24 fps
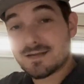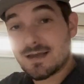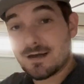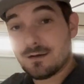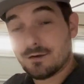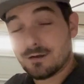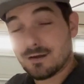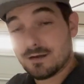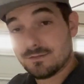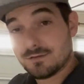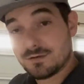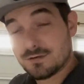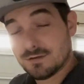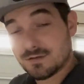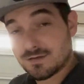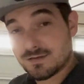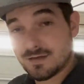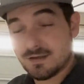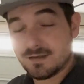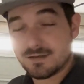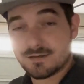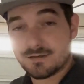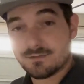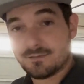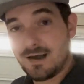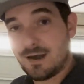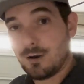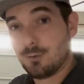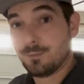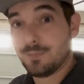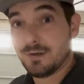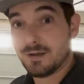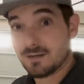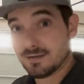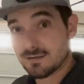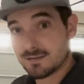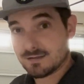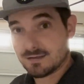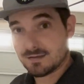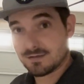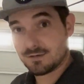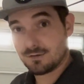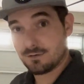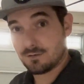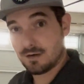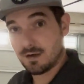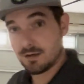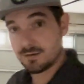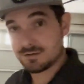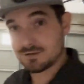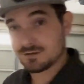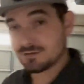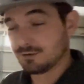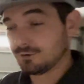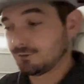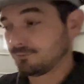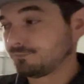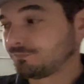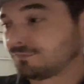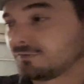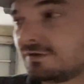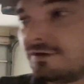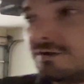how it gives you a sense of how big is this garage. So